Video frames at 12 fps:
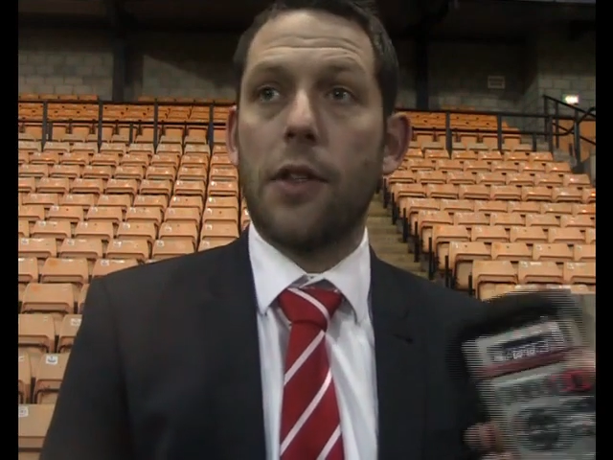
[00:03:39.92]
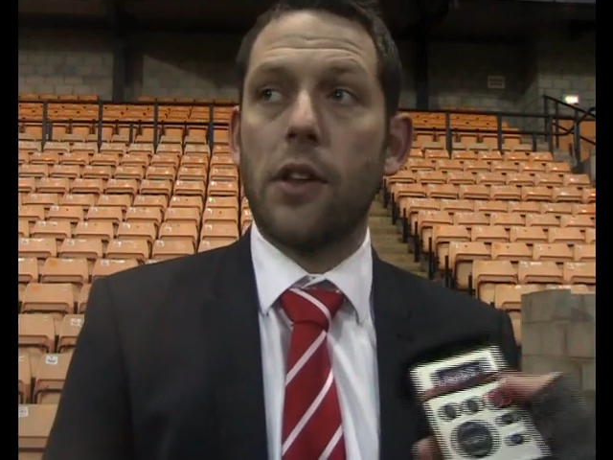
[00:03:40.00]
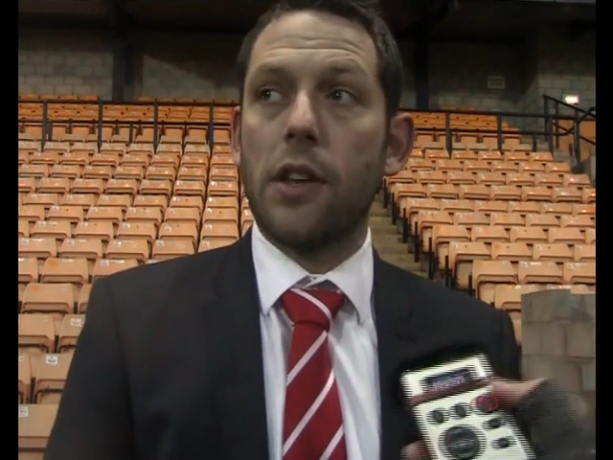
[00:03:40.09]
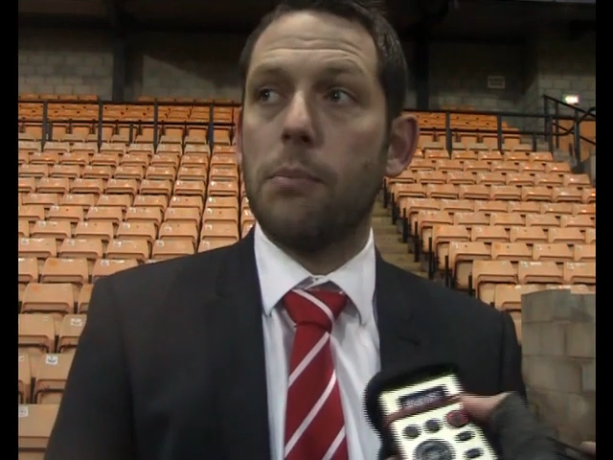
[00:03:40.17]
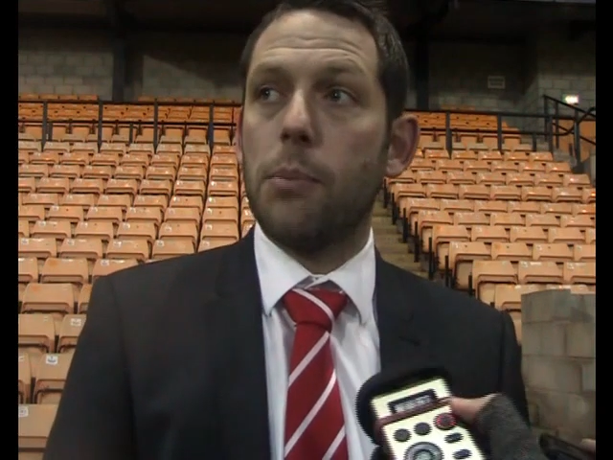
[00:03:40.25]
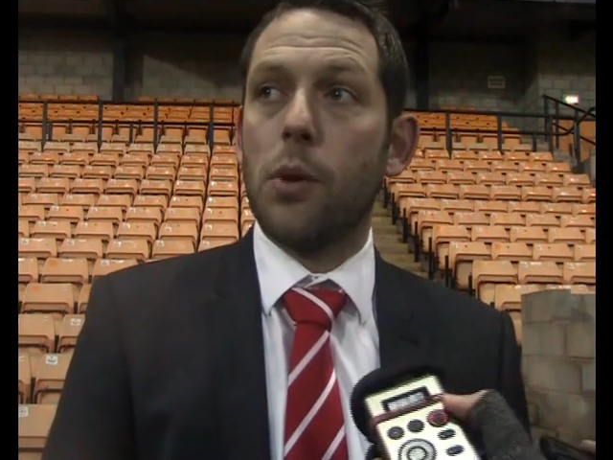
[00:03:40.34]
Yeah, I
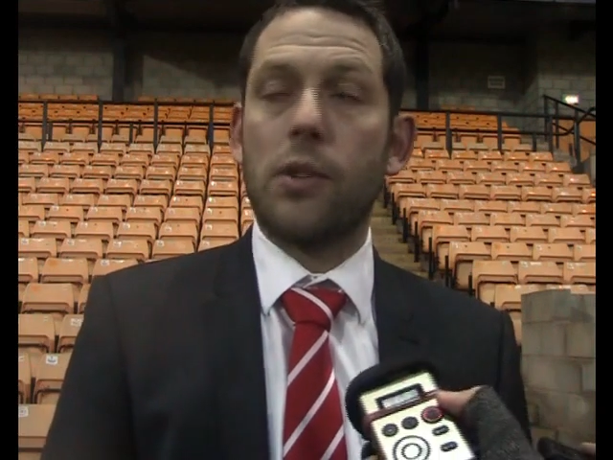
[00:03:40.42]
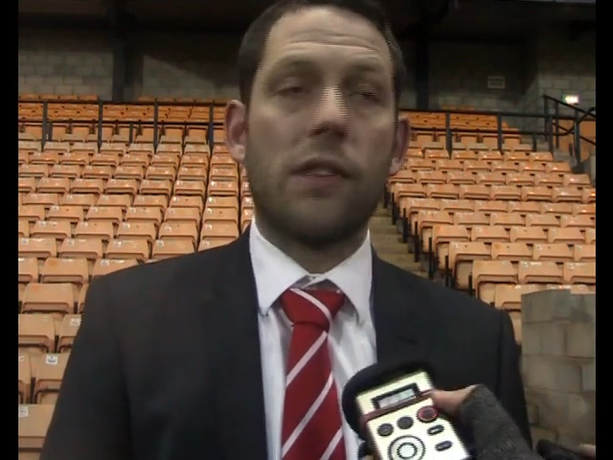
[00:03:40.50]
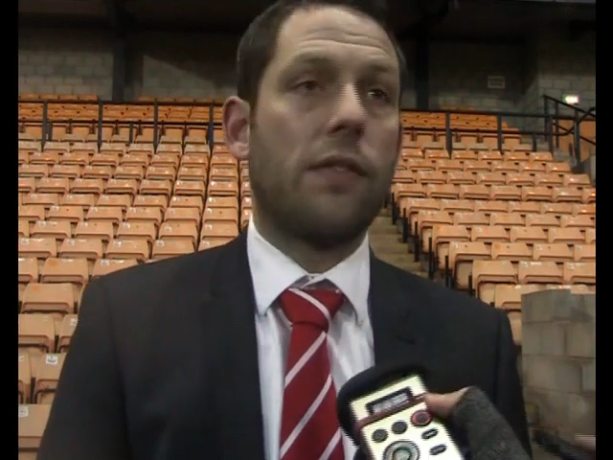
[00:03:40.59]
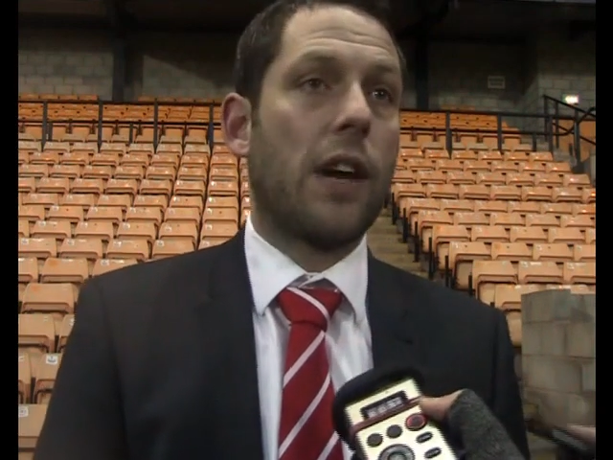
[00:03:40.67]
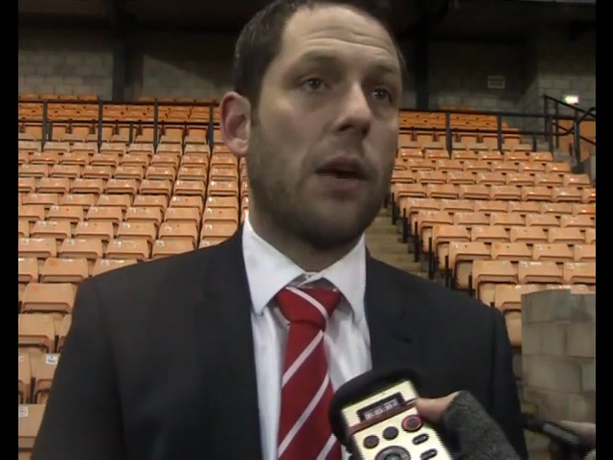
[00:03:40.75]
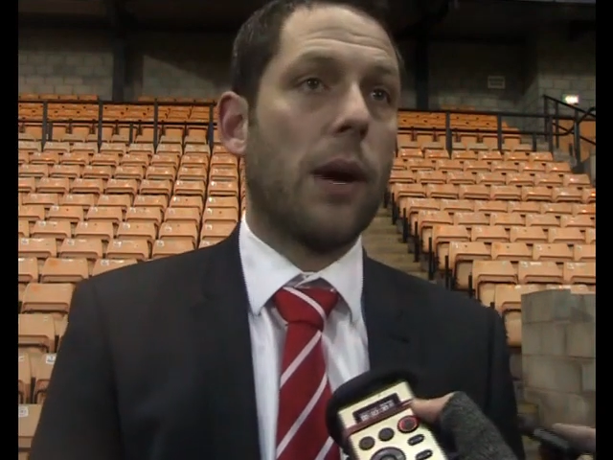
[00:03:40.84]
thought they both
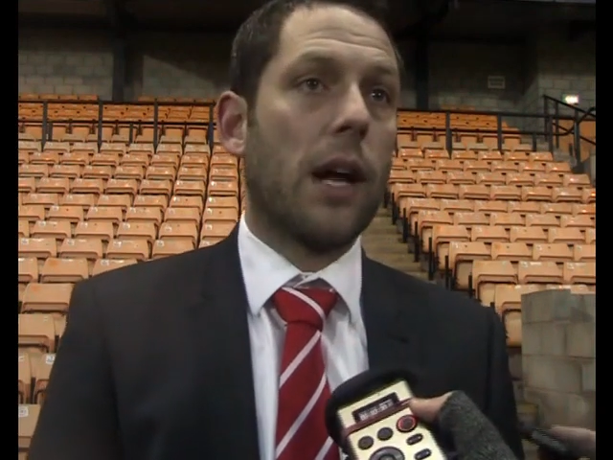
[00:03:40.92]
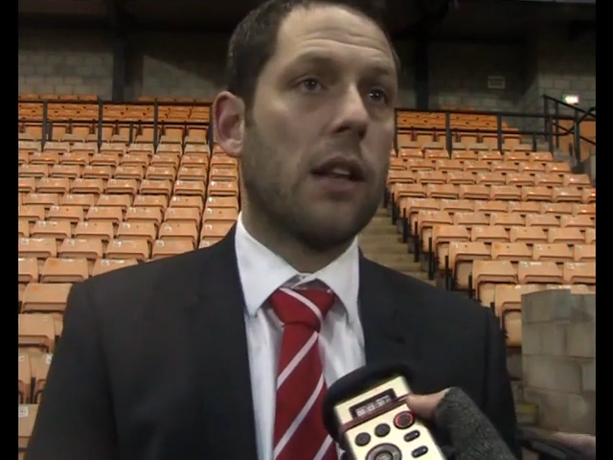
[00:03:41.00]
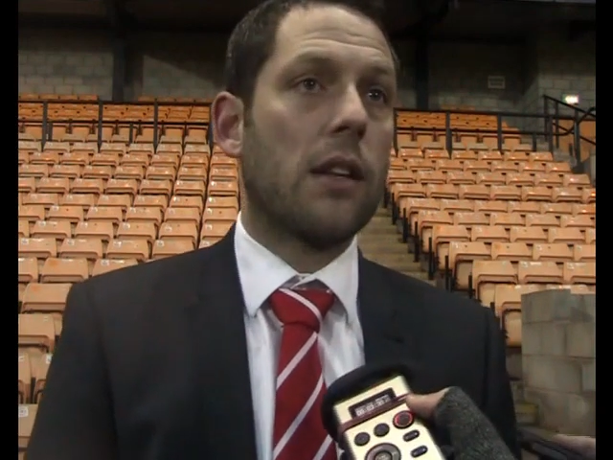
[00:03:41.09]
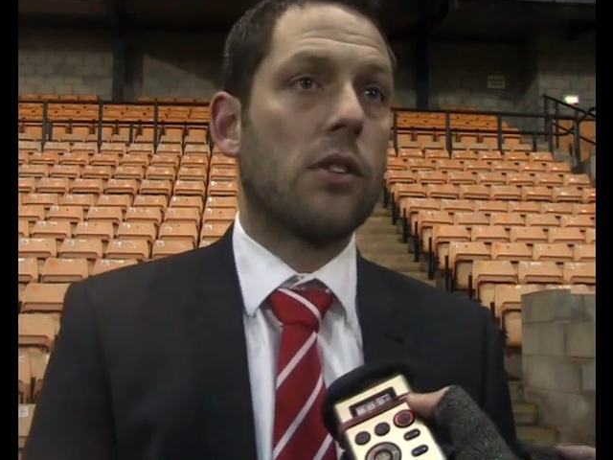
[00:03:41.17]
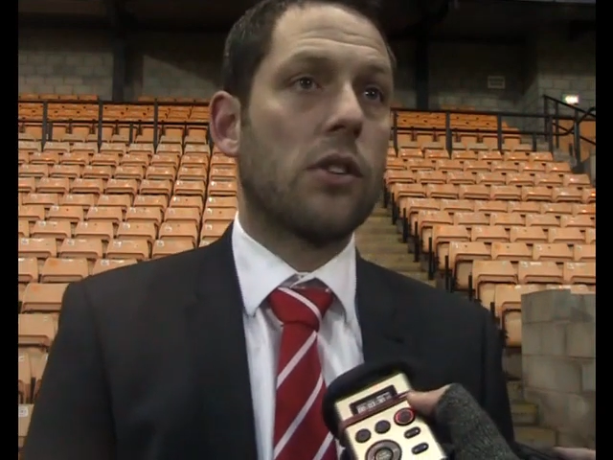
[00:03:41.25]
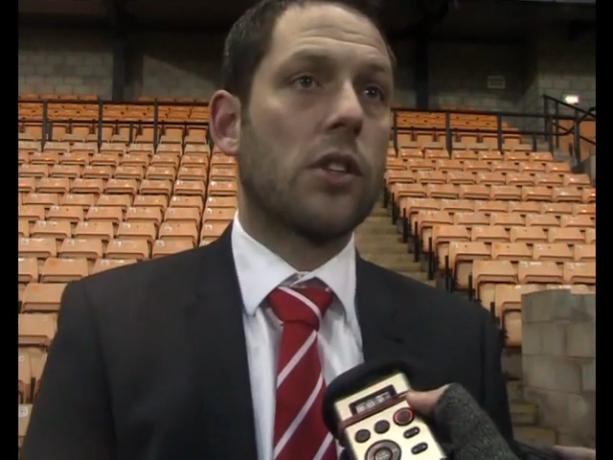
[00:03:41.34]
did very
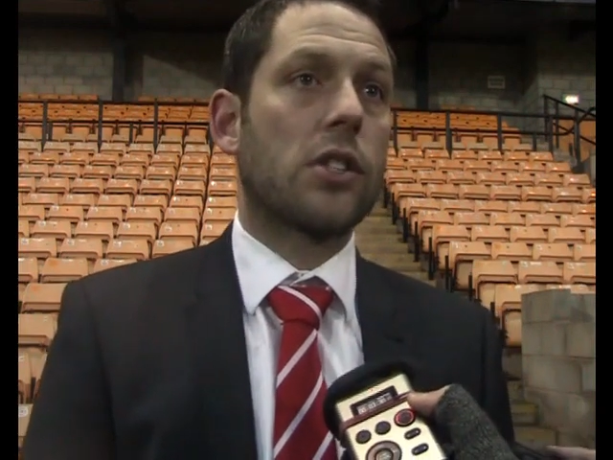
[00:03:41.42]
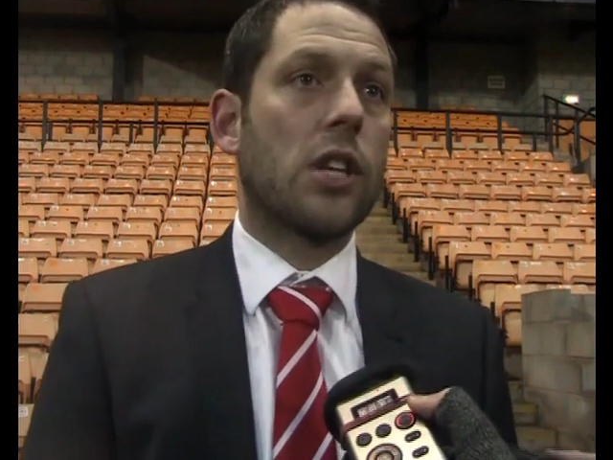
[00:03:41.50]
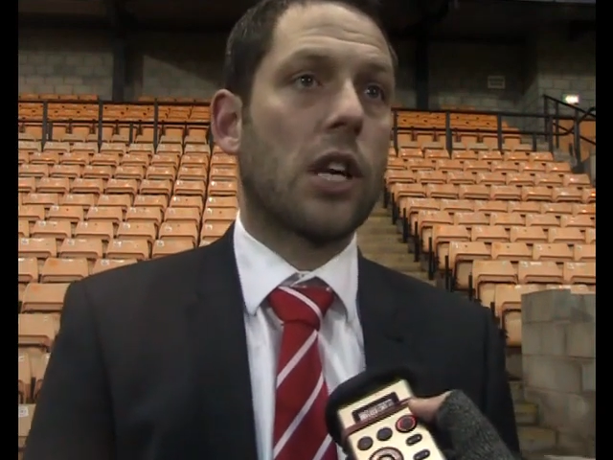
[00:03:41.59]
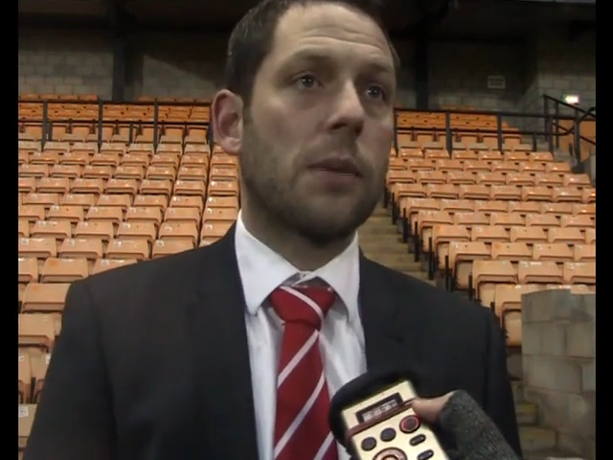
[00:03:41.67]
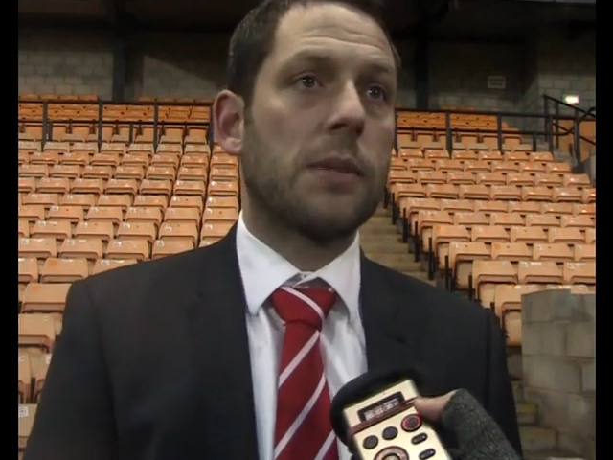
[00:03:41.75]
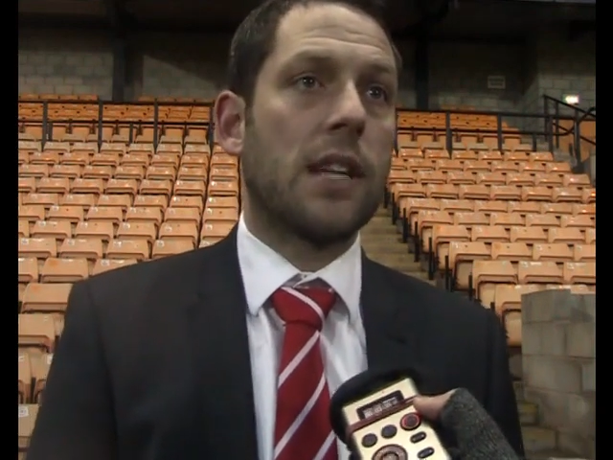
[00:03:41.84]
well under the
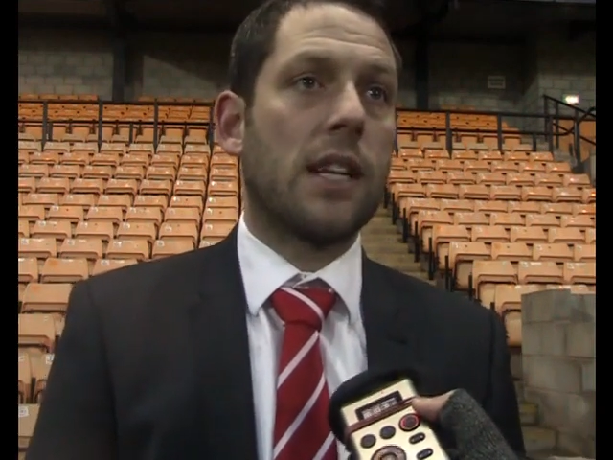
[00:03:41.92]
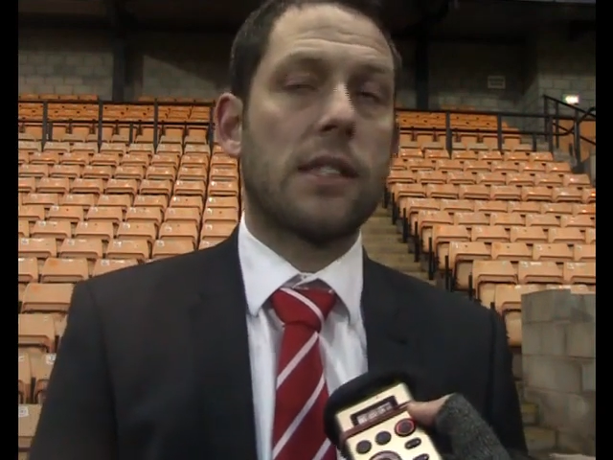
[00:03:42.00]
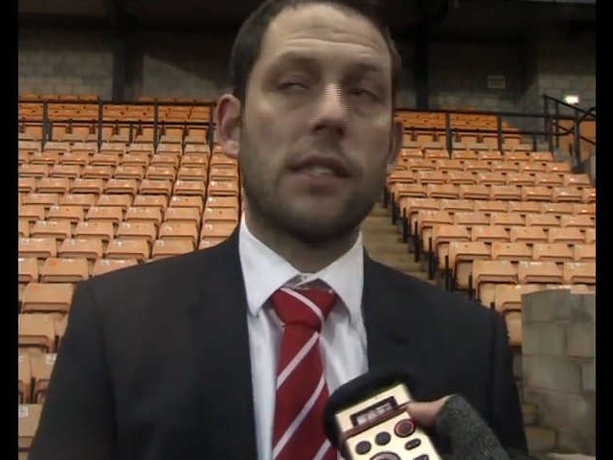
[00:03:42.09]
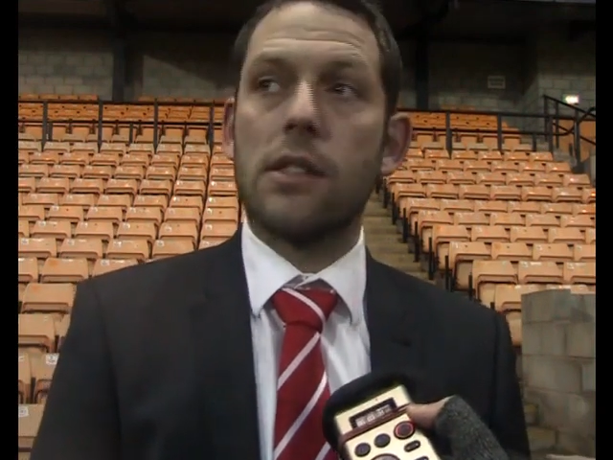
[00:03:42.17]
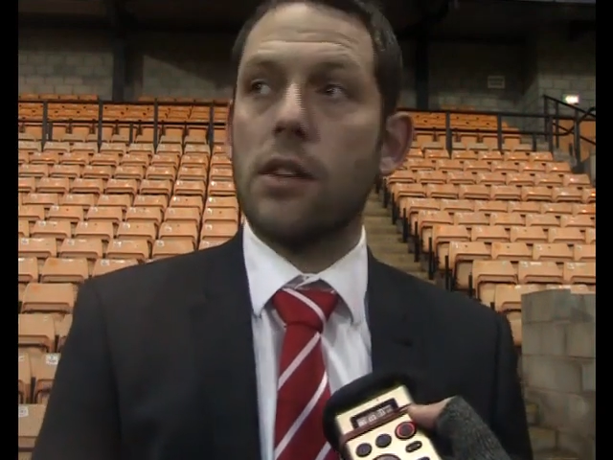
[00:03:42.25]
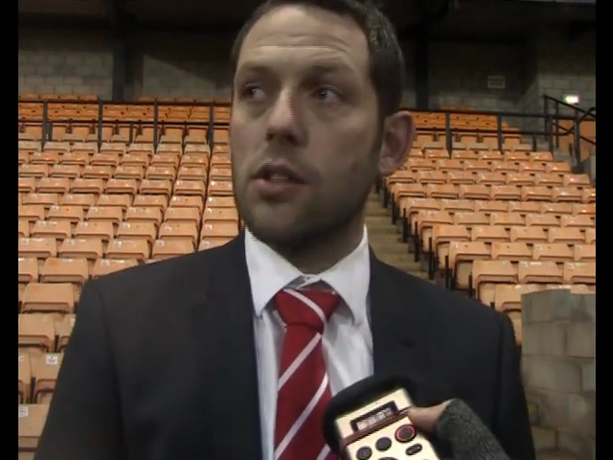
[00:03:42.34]
circumstances.